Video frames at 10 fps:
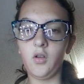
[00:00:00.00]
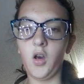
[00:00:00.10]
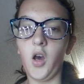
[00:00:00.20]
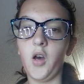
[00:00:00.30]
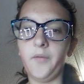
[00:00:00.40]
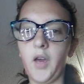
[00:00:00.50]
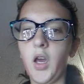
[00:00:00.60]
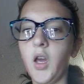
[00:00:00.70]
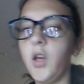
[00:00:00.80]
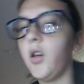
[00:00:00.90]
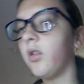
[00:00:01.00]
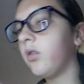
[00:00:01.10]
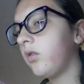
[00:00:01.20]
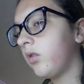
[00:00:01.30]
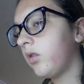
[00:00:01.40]
of a
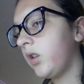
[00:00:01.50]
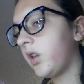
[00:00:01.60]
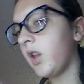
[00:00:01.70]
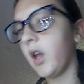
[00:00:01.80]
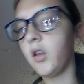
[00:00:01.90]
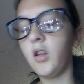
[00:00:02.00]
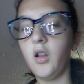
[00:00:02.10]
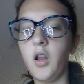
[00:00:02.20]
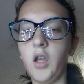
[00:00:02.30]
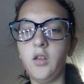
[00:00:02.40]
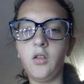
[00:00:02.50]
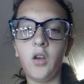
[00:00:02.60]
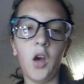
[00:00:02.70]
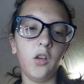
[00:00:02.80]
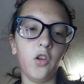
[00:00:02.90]
sickness
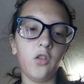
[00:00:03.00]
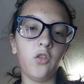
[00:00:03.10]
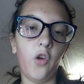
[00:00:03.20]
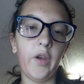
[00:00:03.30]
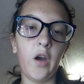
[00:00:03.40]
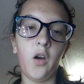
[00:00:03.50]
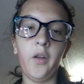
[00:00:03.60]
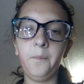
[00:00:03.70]
color going on.